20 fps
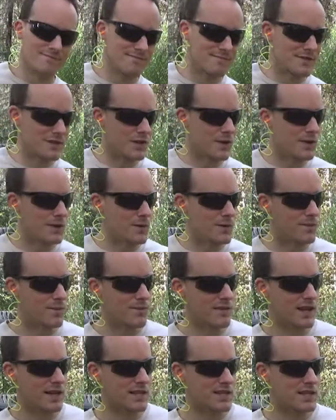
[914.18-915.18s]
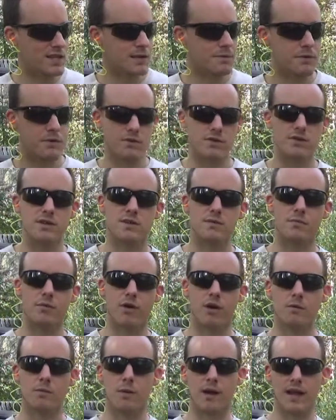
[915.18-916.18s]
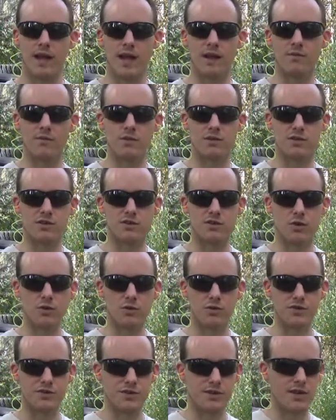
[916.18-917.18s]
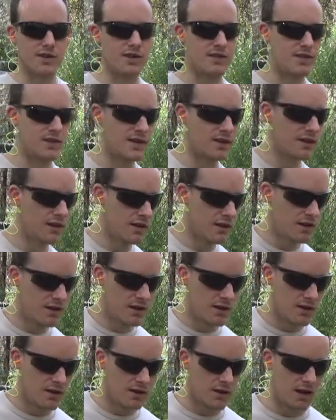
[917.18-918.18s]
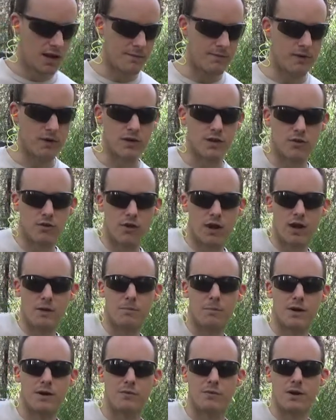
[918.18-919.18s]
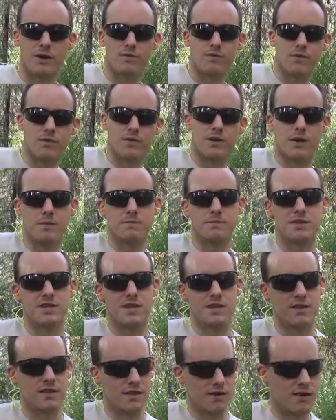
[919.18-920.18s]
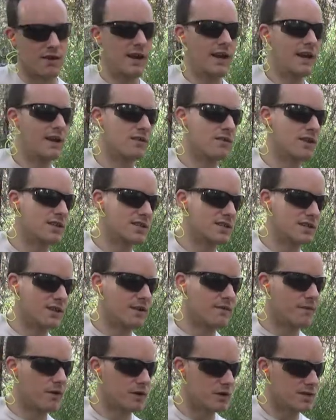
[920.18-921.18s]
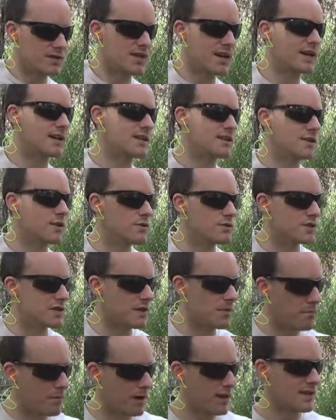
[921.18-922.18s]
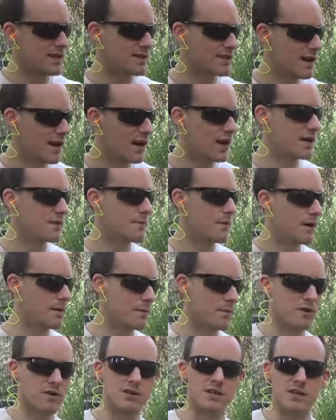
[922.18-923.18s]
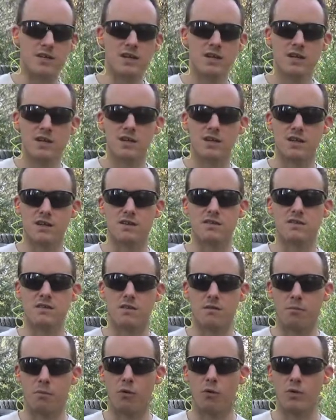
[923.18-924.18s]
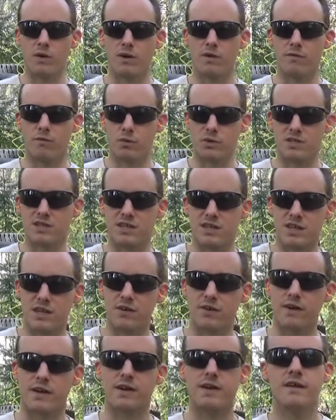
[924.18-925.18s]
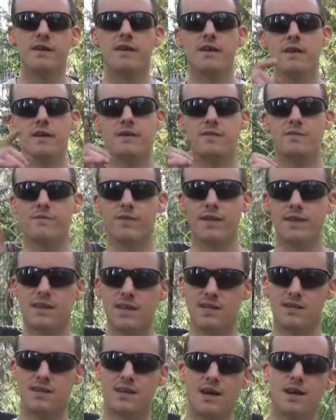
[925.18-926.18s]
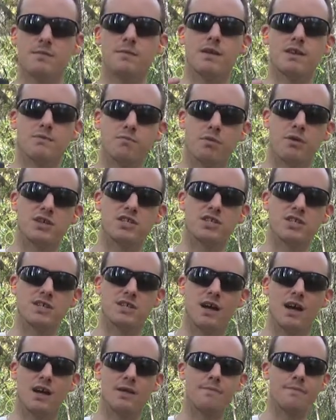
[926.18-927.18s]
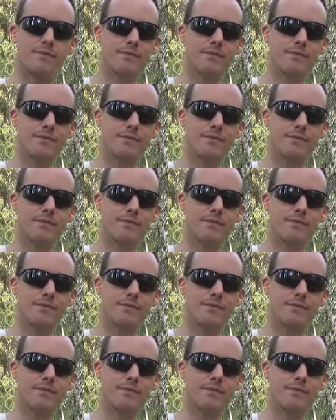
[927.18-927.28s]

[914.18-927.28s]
so that's typically the problem I have with this holster. And then I've already grabbed my rifle and I'm sitting there analyzing and I've already diagnosed it by the time I'm already getting to the point of resecuring it. That takes time, that's precious time.